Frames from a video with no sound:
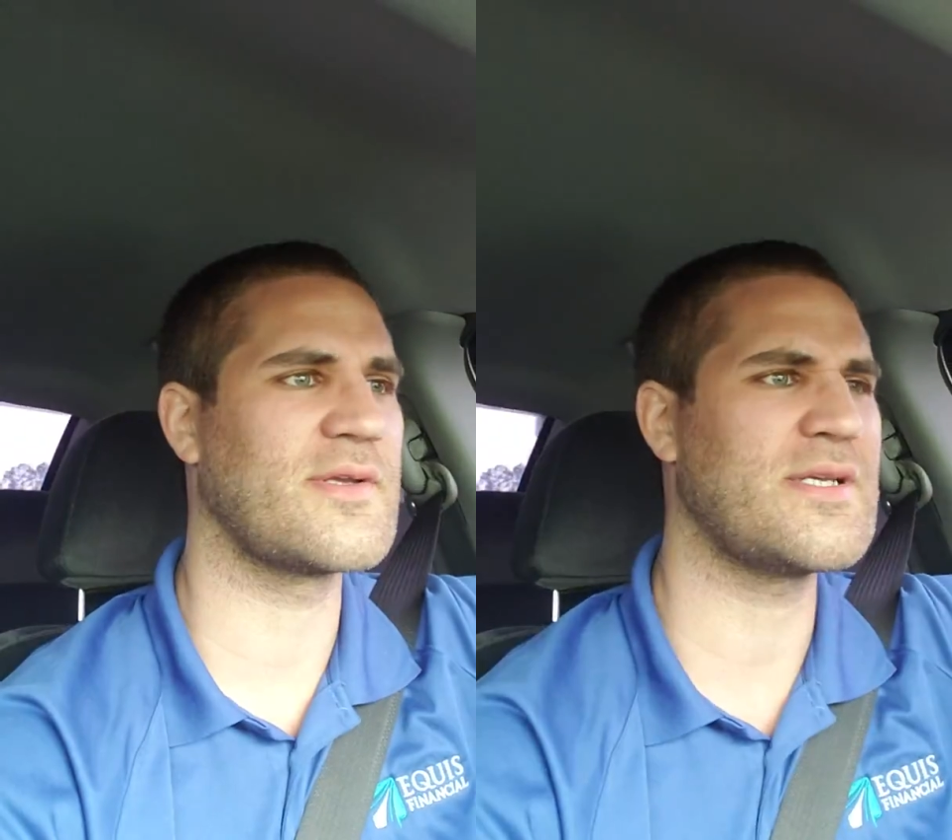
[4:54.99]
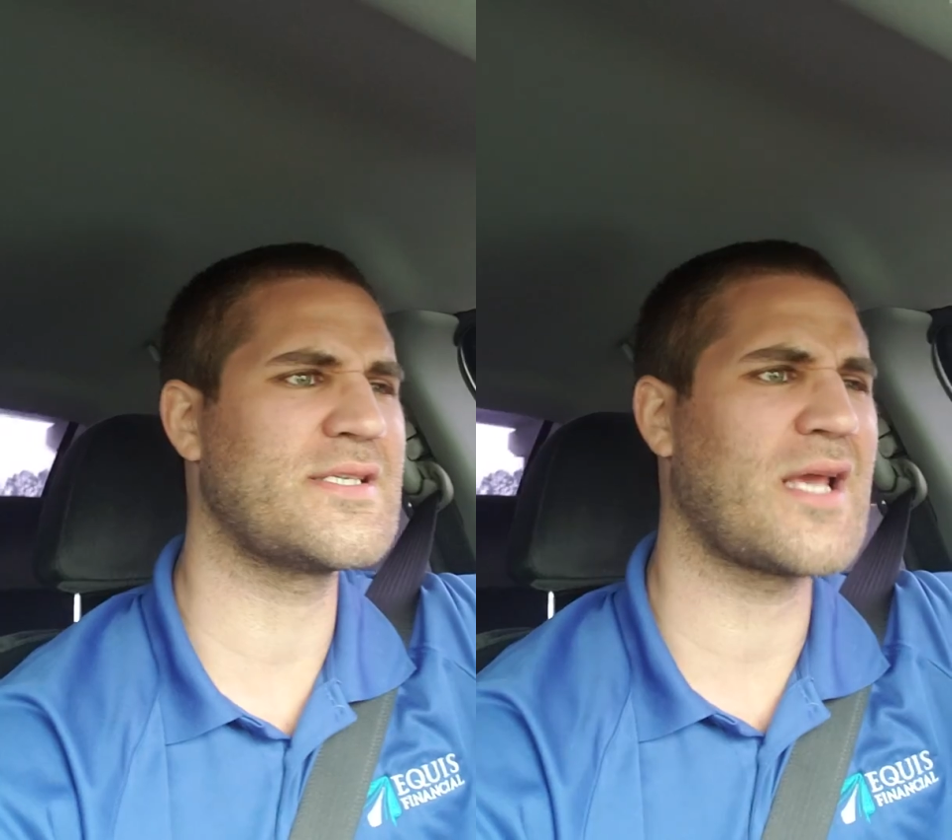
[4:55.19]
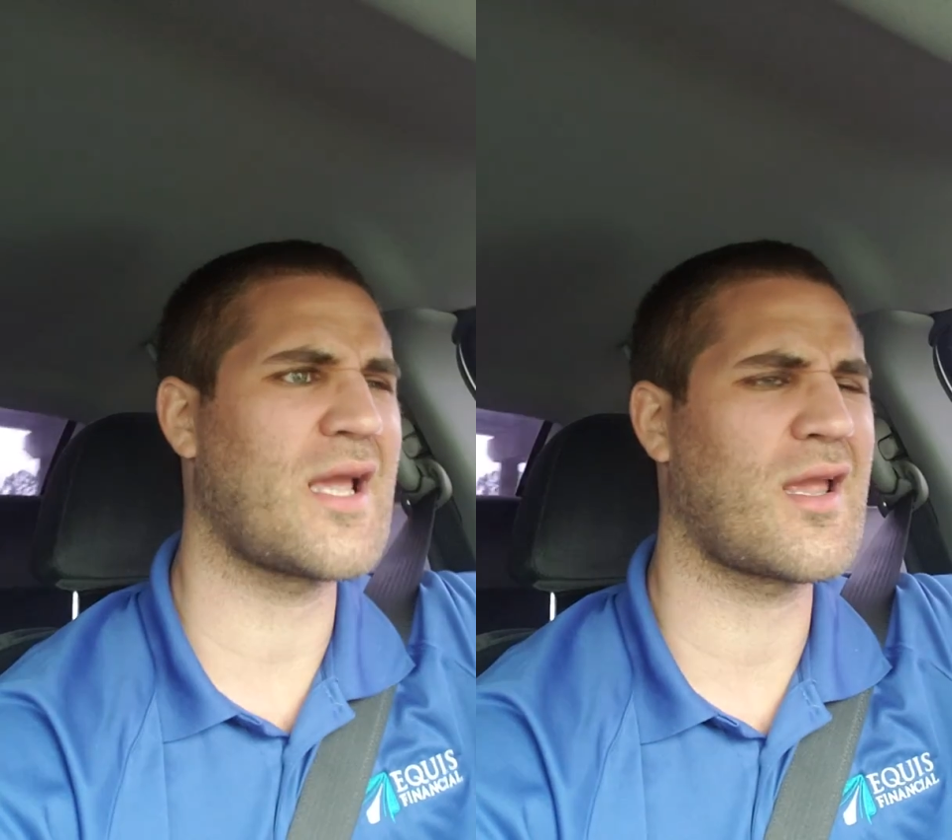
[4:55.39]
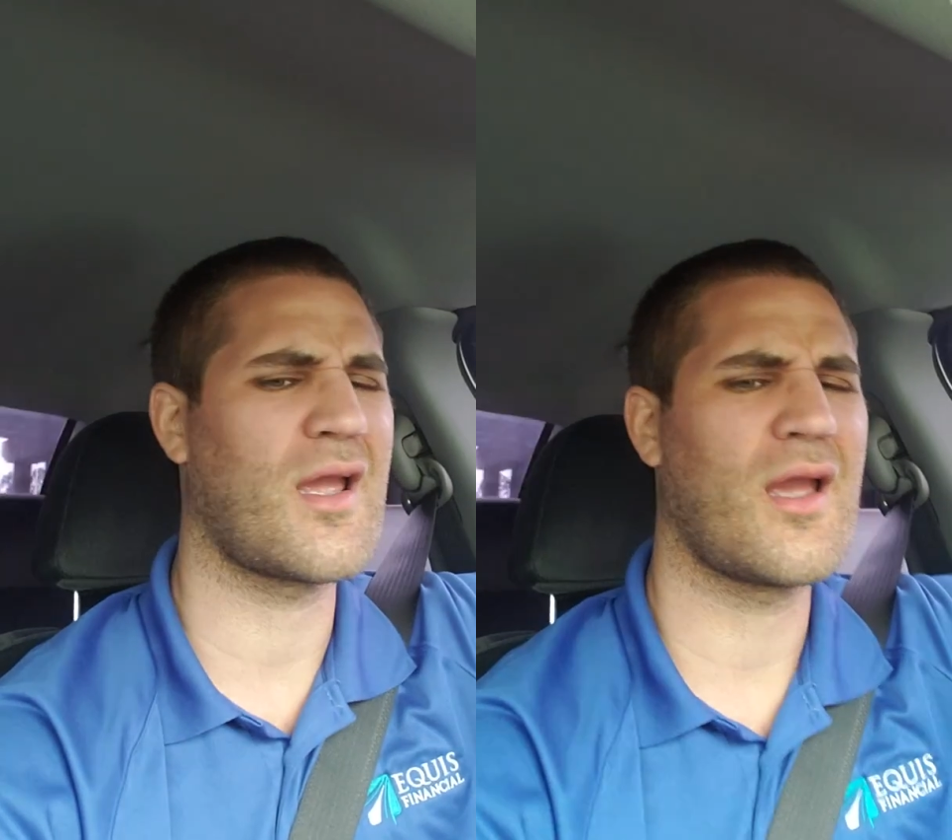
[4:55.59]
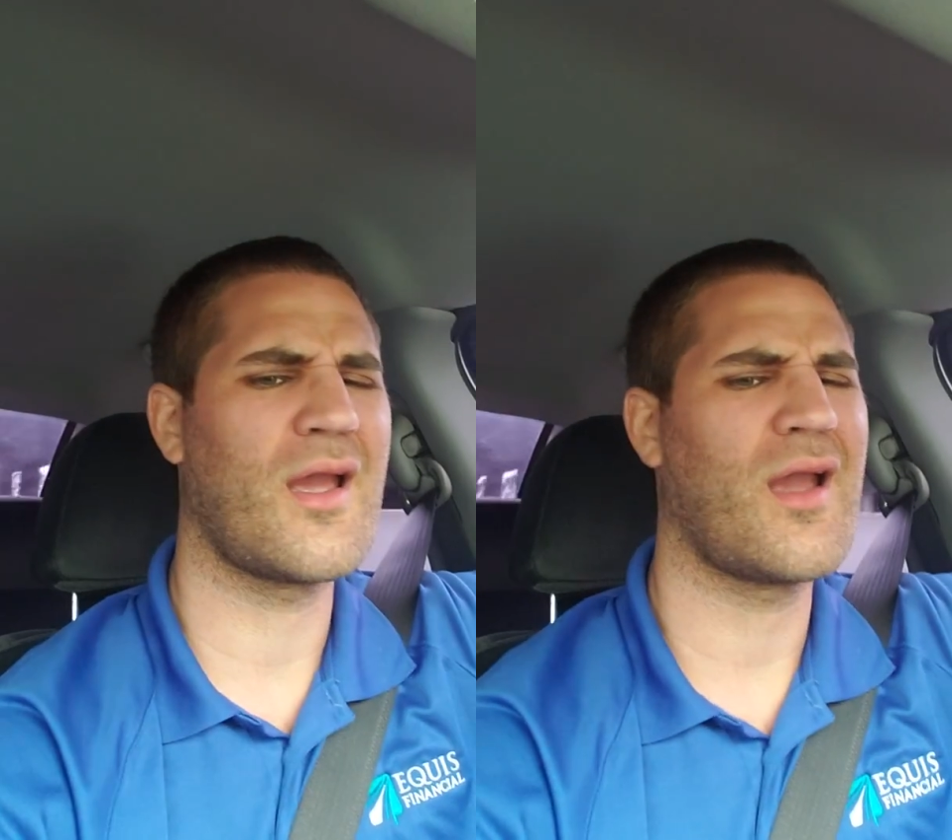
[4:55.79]
He's like,
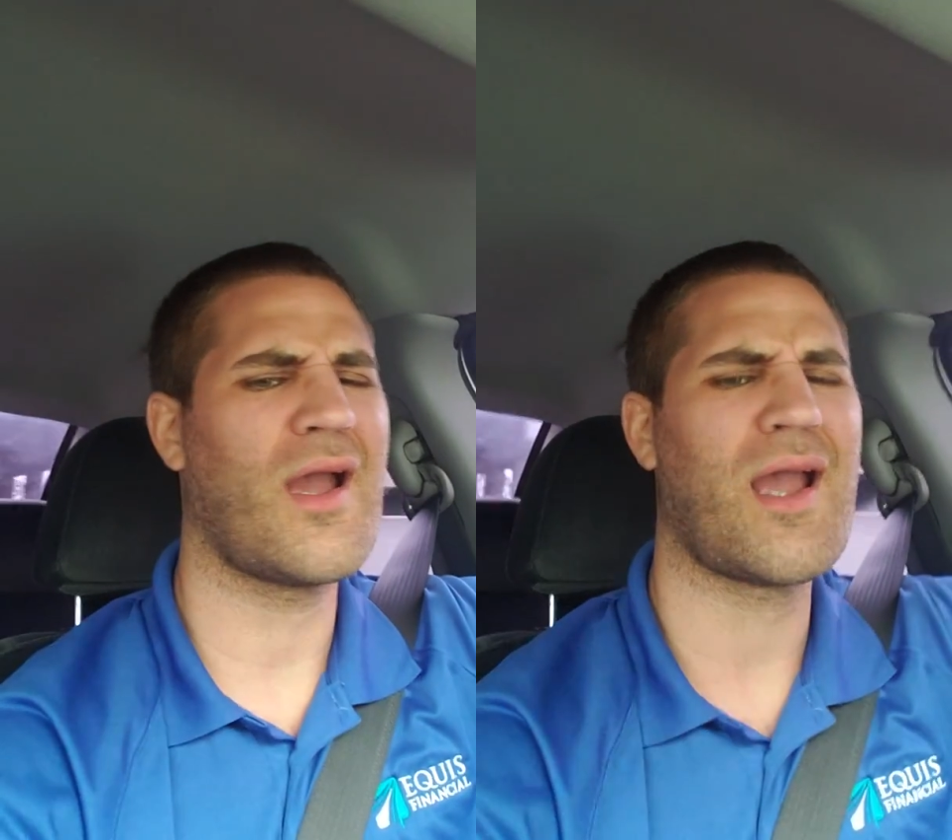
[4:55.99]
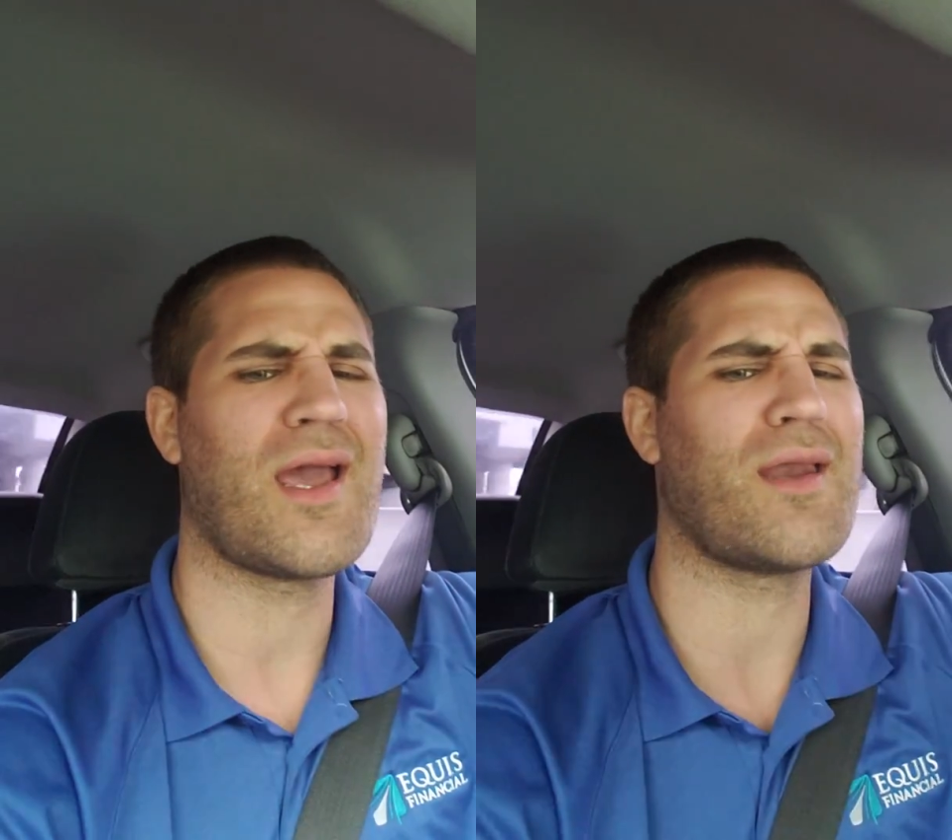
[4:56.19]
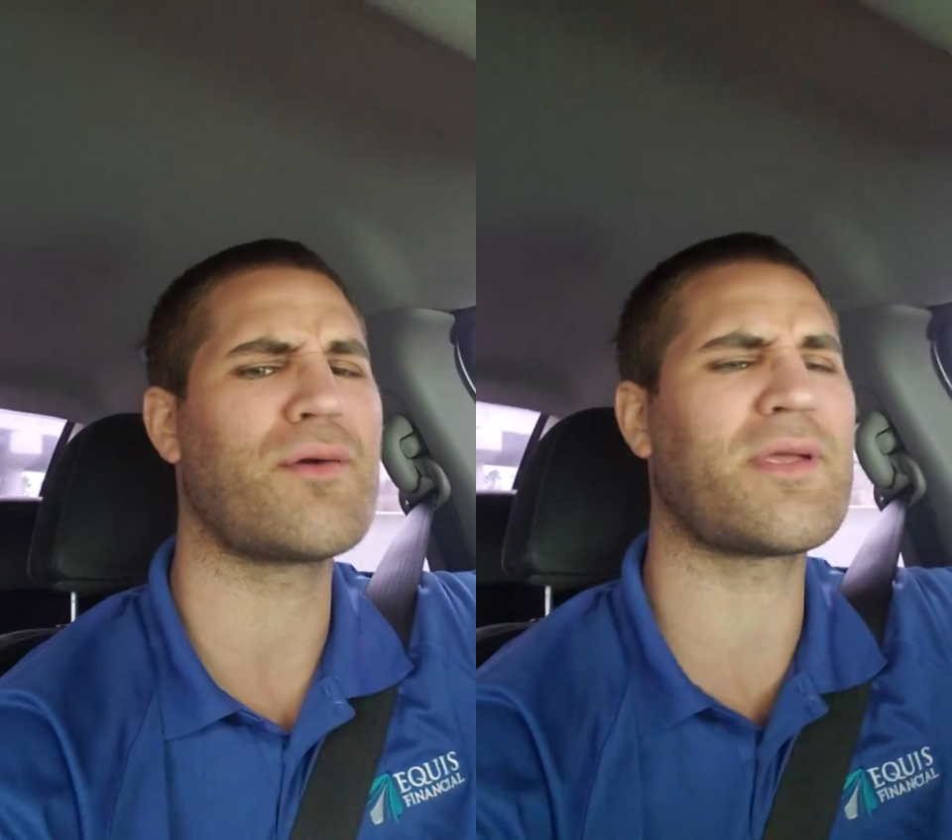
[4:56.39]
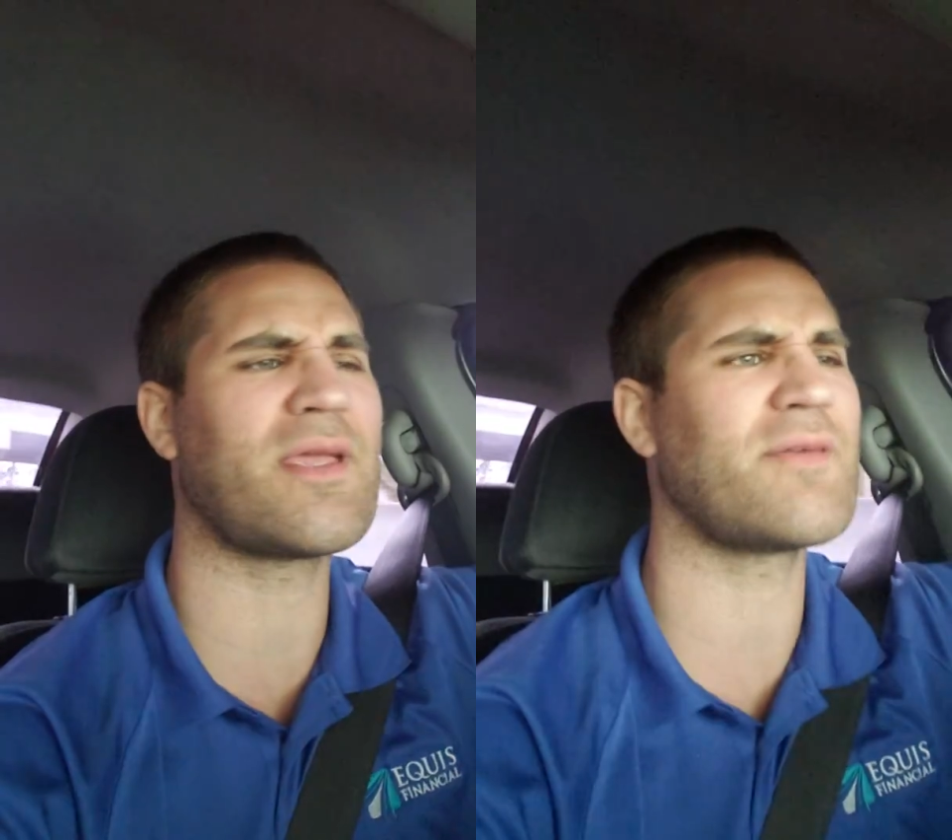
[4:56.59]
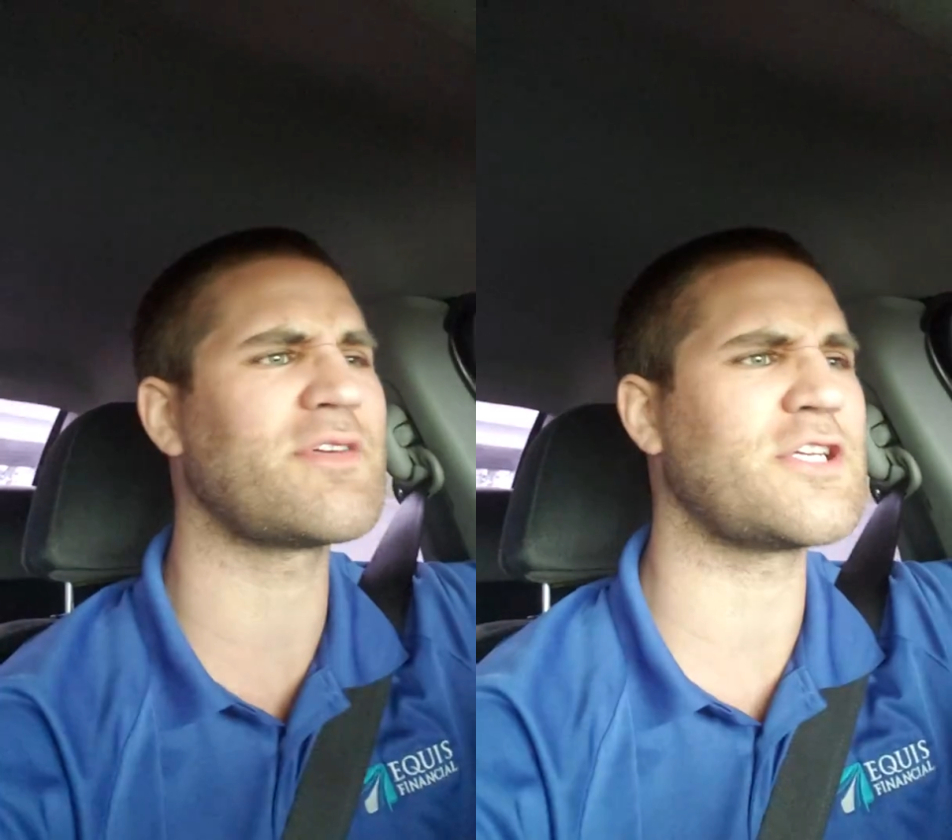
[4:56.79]
I don't
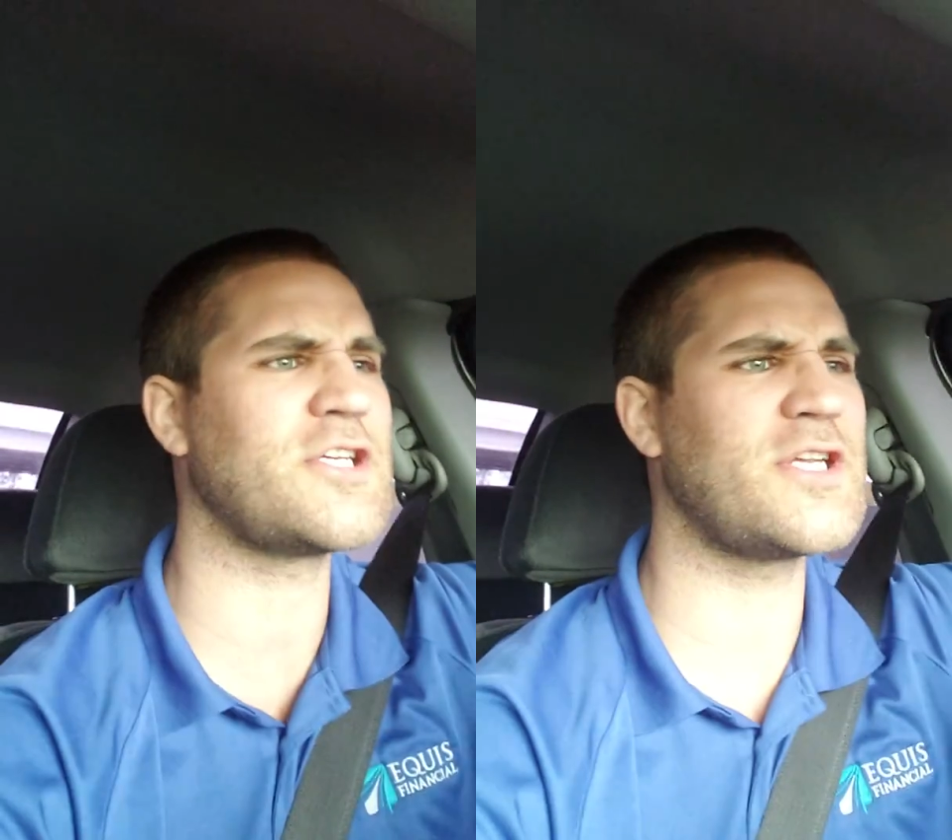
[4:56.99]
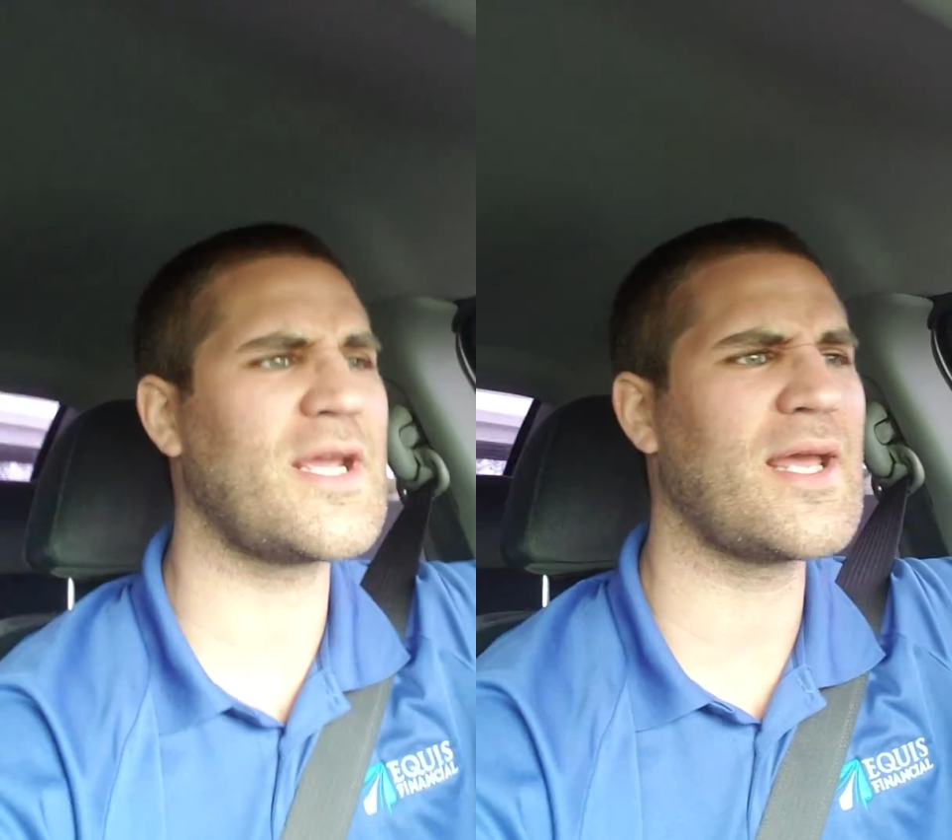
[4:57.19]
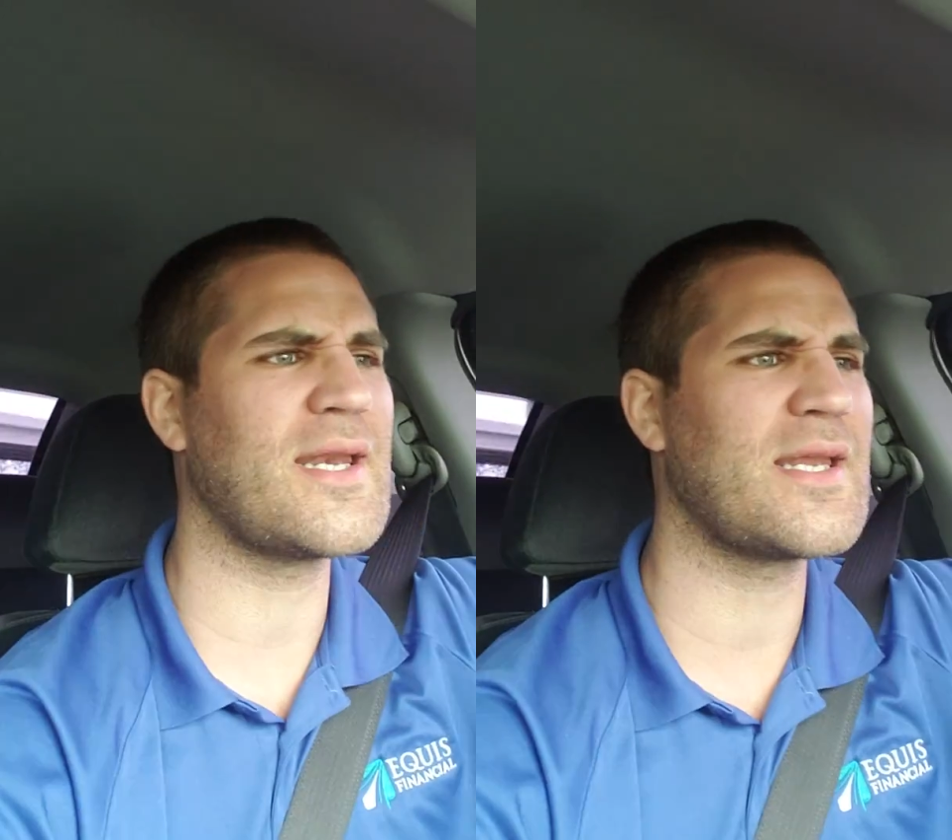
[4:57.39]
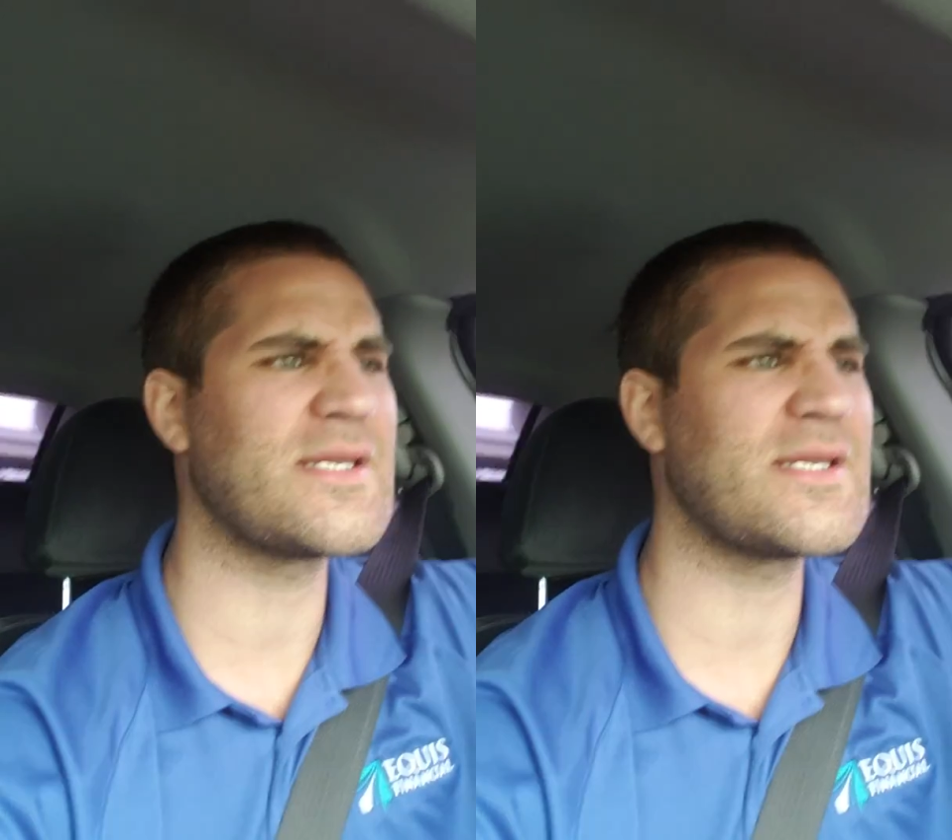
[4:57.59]
give a shit.